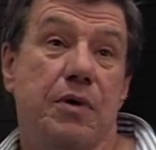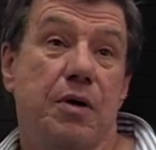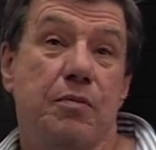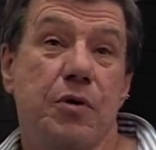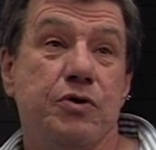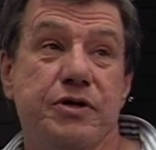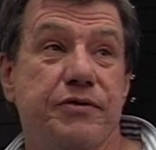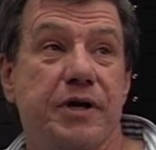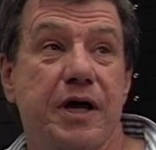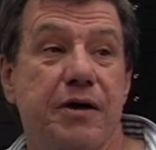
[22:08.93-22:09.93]
Most of
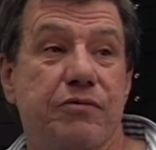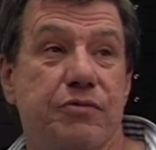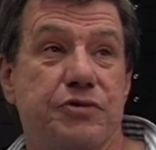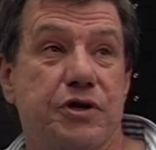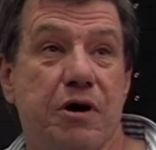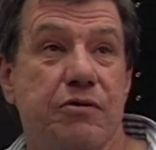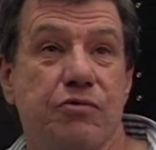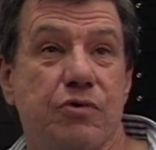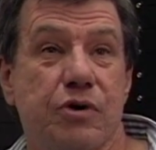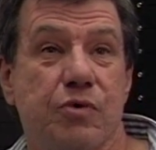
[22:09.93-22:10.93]
it came from John
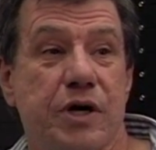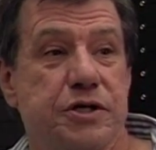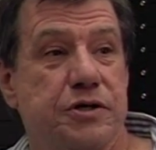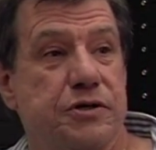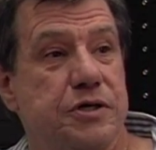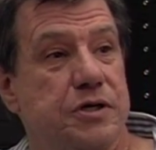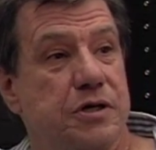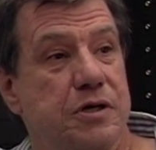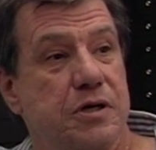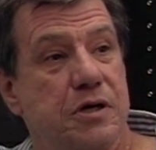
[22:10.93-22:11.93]
Ford Westerns.
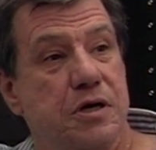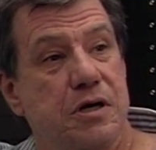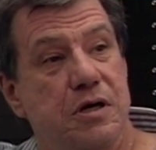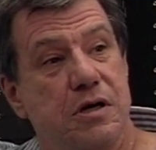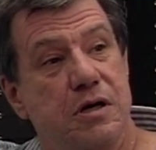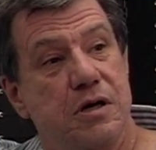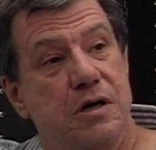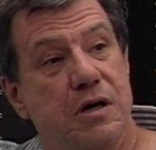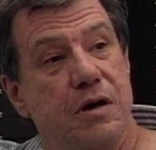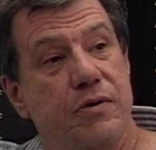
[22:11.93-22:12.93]

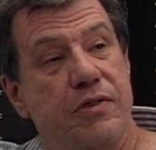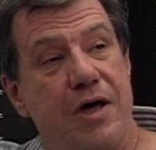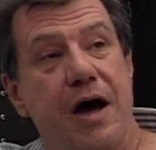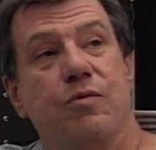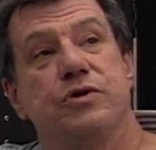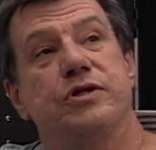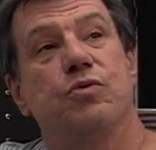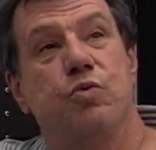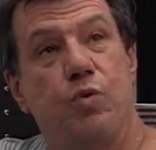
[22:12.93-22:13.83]
And that was the